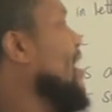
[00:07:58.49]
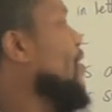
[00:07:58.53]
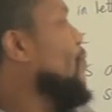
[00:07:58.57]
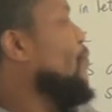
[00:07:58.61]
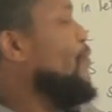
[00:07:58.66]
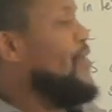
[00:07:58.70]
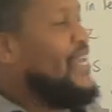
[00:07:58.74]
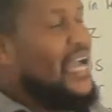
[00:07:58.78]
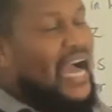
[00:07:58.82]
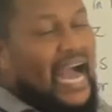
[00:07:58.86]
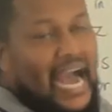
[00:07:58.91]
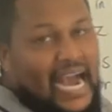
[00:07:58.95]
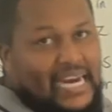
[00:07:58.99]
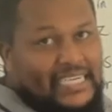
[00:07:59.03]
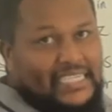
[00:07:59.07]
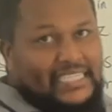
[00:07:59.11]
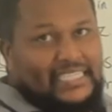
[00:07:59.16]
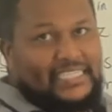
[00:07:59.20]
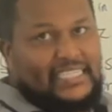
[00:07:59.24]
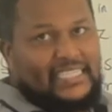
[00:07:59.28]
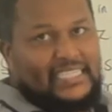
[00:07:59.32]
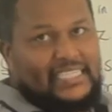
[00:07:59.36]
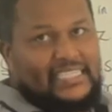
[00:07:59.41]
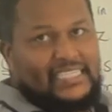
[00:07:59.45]
we add
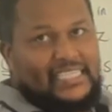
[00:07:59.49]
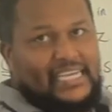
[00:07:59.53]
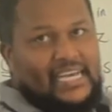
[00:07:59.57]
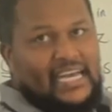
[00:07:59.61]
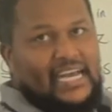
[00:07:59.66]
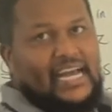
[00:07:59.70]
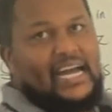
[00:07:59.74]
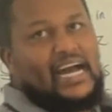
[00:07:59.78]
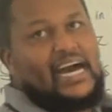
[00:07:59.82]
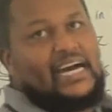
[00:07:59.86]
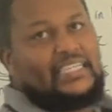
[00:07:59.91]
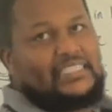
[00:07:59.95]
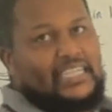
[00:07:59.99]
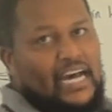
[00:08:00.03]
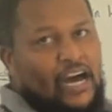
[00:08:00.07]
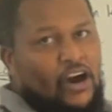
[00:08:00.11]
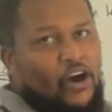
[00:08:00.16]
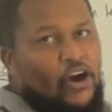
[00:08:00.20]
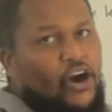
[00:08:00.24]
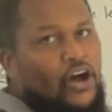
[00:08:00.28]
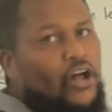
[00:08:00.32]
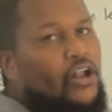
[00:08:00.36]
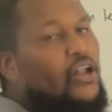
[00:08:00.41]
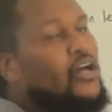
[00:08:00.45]
it as a
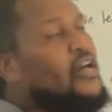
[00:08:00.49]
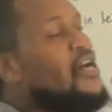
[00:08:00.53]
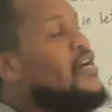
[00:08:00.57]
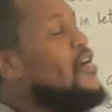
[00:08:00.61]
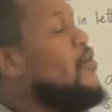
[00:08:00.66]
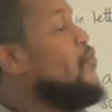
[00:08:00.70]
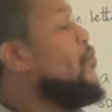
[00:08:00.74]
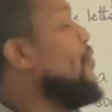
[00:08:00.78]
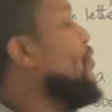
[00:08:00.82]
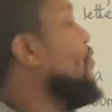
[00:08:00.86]
whole, we